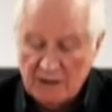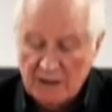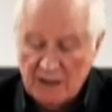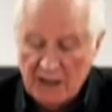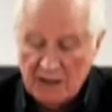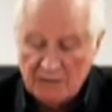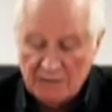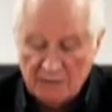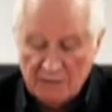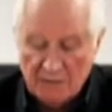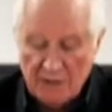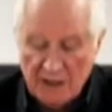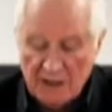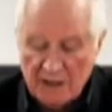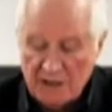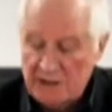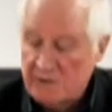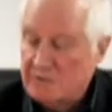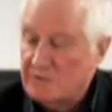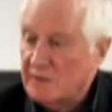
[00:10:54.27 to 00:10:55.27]
it
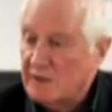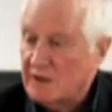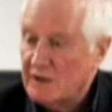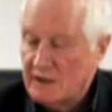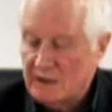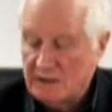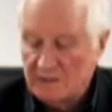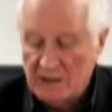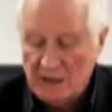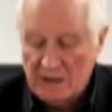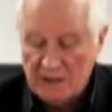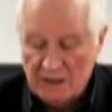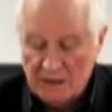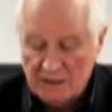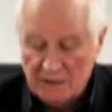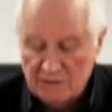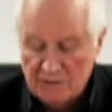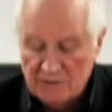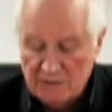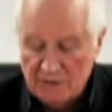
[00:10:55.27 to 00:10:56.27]
made some very
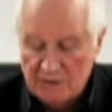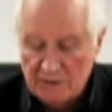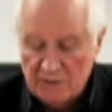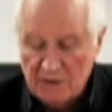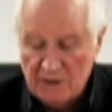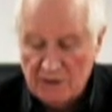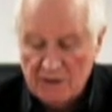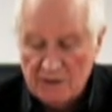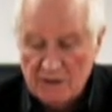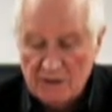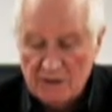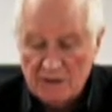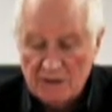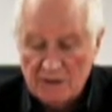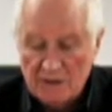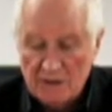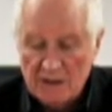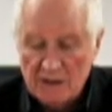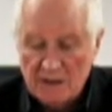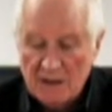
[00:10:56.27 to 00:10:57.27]
excellent films and
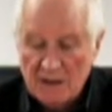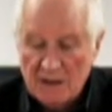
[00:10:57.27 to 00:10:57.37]
series.